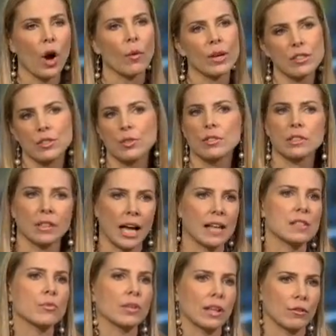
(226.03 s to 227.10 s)
Always use
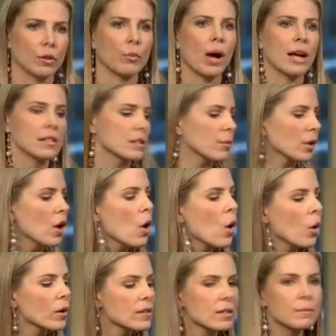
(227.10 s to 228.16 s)
glass whenever possible,
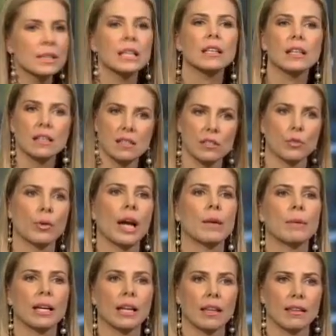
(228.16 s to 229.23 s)
or something like a
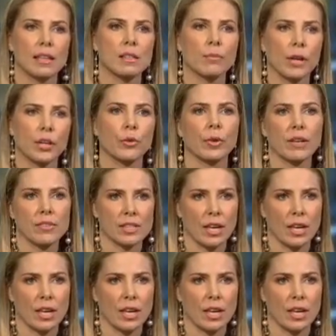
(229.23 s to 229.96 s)
ceramic that's microwave